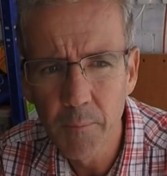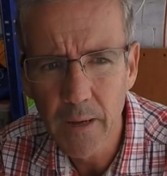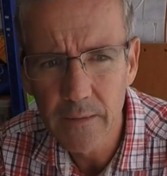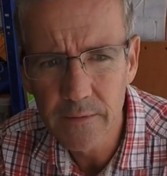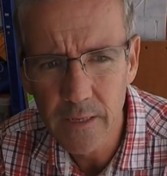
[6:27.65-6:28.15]

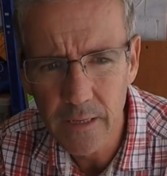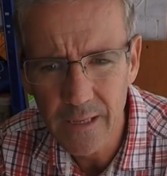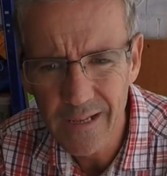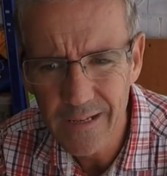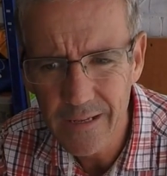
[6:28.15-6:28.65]

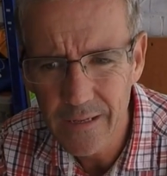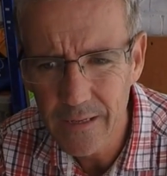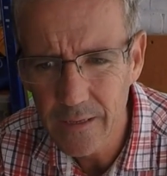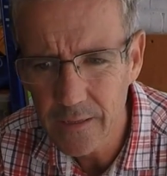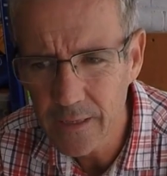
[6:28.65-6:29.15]
painting
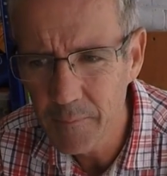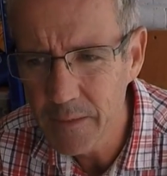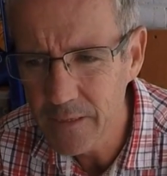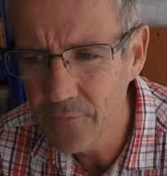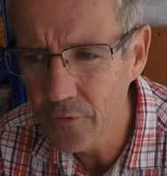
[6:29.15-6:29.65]
can
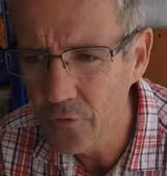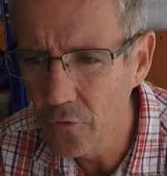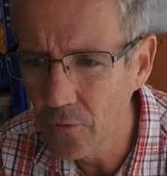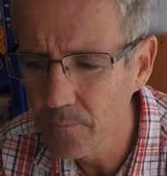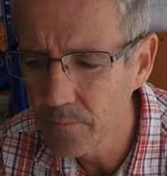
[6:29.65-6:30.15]
be
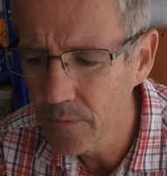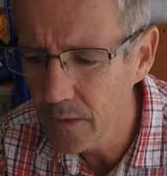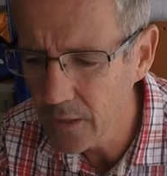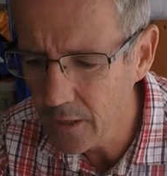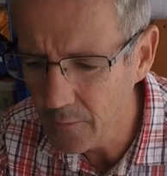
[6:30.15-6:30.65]
difficult,
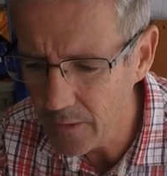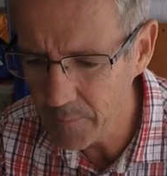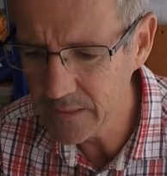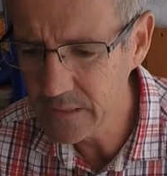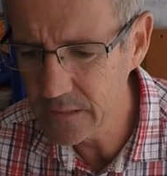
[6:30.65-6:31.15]
at the
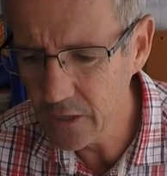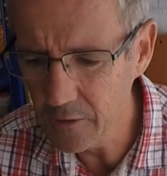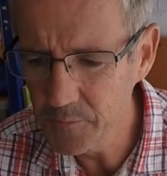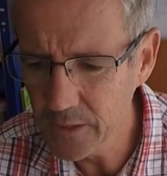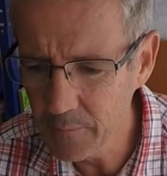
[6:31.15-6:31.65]
best of
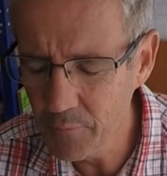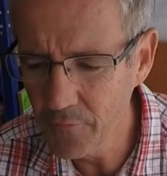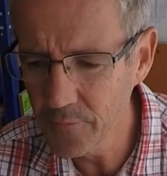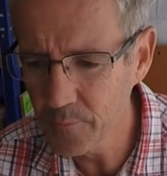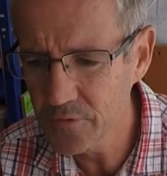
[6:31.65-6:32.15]
times. It can
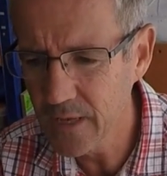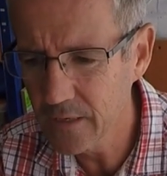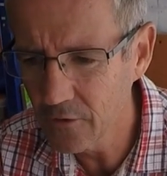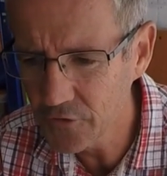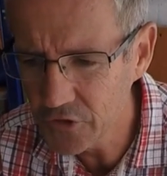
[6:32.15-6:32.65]

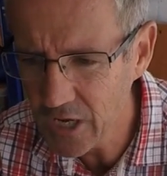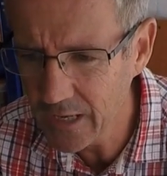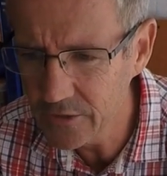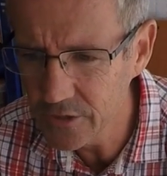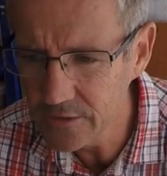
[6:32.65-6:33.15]
present lots of
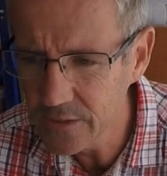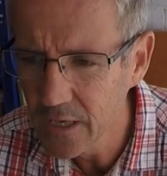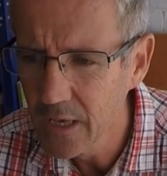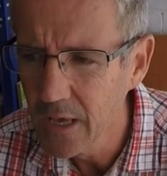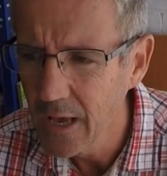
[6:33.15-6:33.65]
challenges,
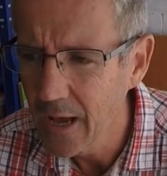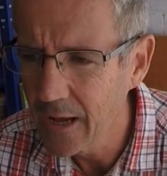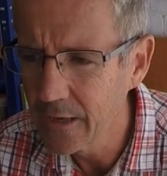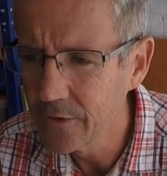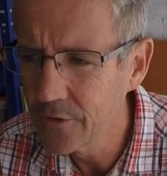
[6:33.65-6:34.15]

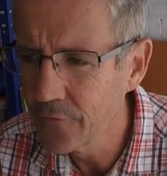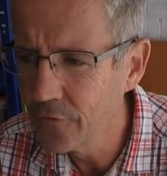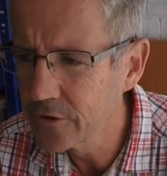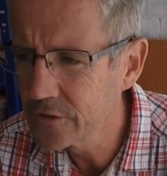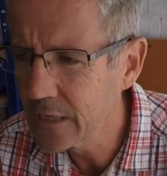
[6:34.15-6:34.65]
and the
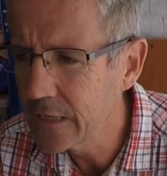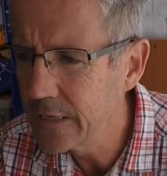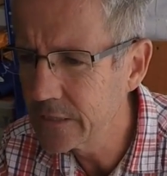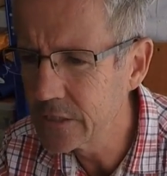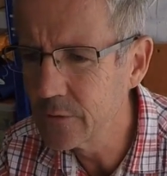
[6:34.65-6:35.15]
first thing you
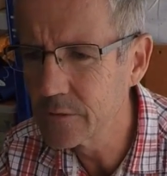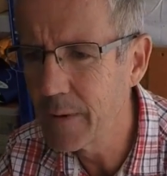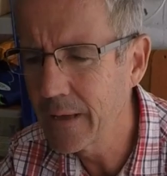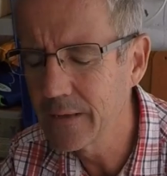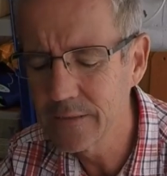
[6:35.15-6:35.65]
need to do is
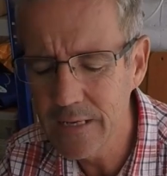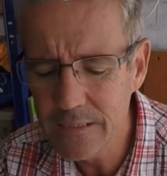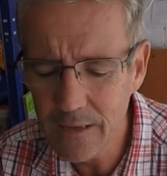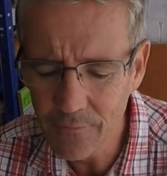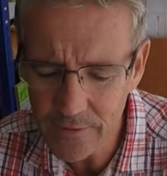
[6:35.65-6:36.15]
make it as
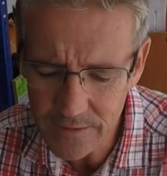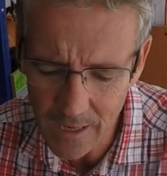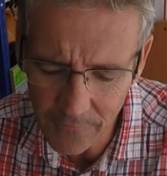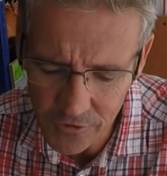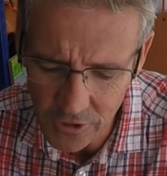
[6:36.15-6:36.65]
easy for
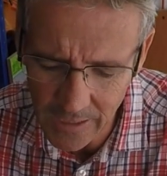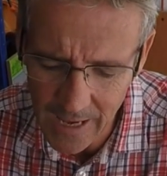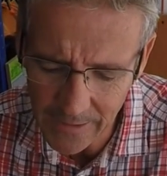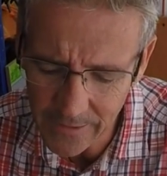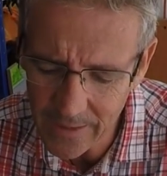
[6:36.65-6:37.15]
yourself as you
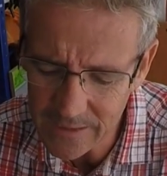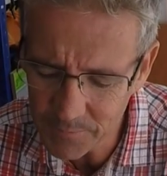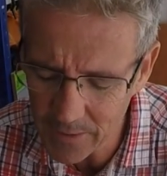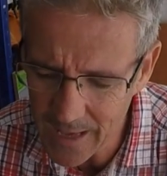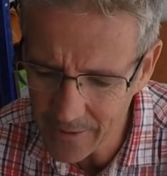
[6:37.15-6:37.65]
can, and that's
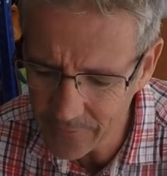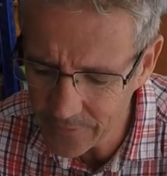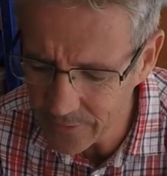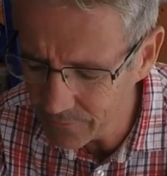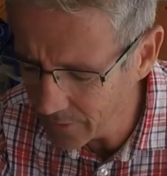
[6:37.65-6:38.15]
by
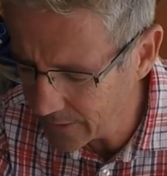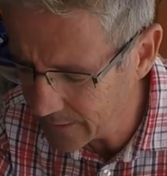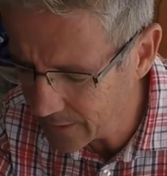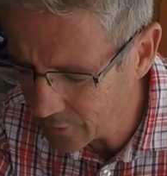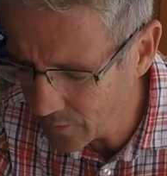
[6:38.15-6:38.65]
having the
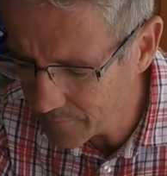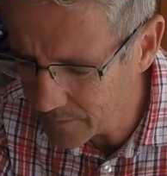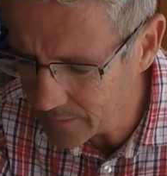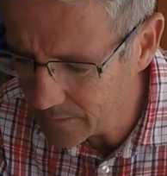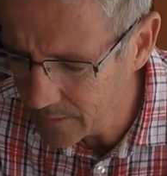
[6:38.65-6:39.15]
right equipment.